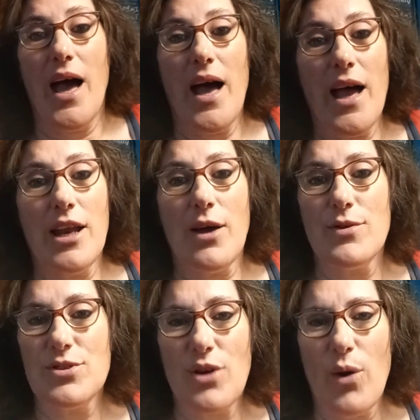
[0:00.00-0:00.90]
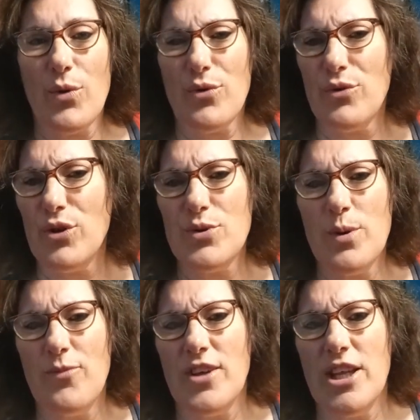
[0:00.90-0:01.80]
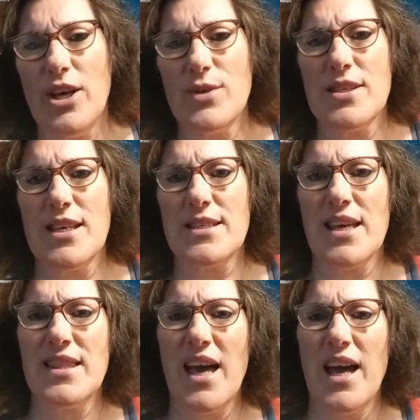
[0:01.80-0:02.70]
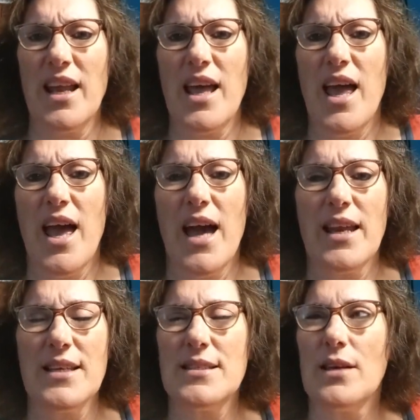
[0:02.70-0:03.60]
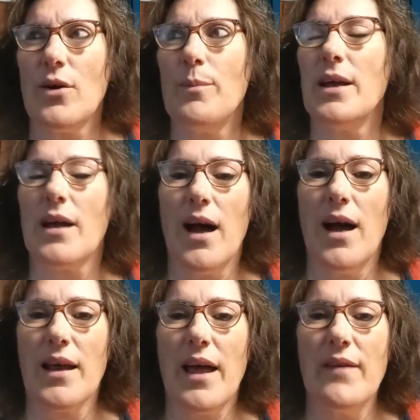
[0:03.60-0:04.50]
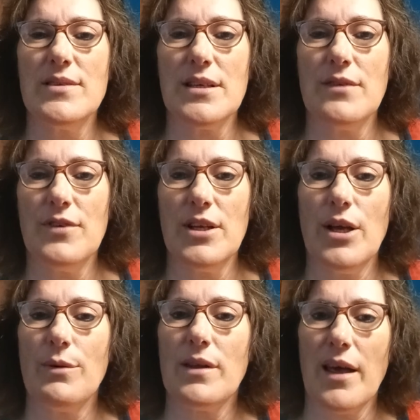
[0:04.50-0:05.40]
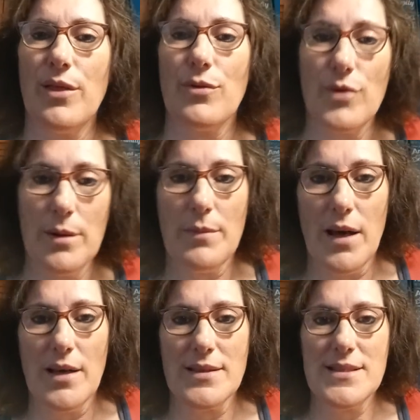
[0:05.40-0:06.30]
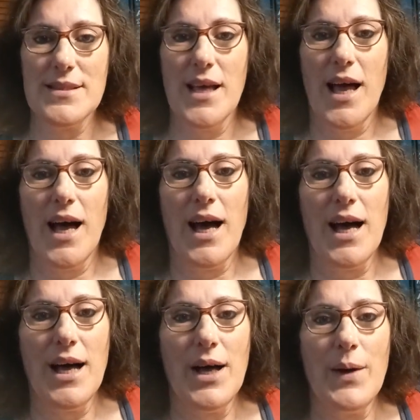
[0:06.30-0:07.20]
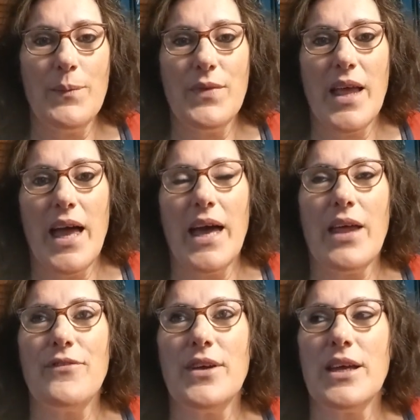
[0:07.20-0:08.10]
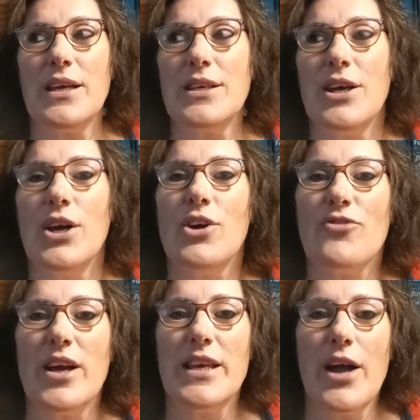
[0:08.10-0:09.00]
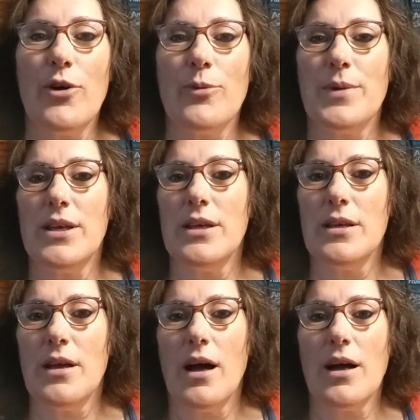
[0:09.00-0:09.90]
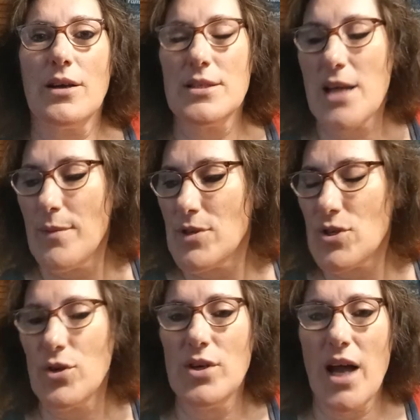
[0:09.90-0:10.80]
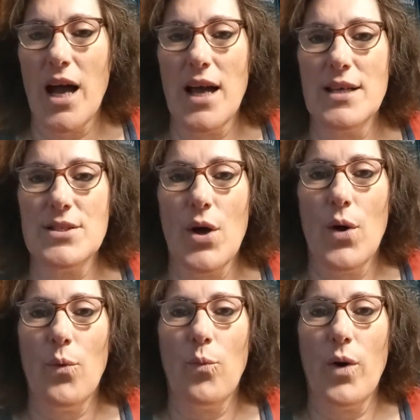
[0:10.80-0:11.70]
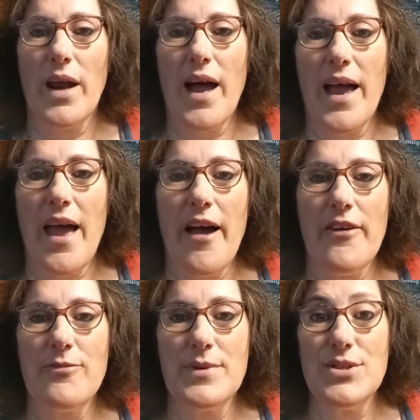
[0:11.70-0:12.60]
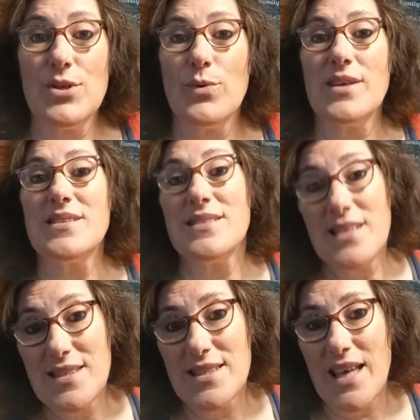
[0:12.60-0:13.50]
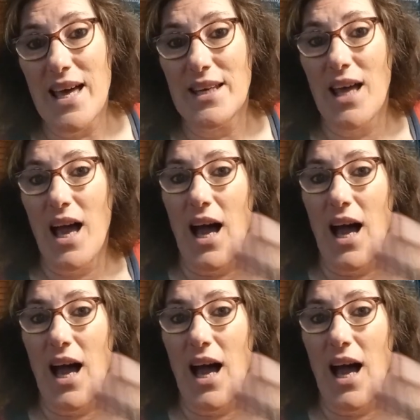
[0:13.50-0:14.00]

and I was going through YouTube videos and things like that, and I said, oh my god, I haven't done a video in like 3 months. And I figured right now would be a good time to show you guys what I have been doing since then,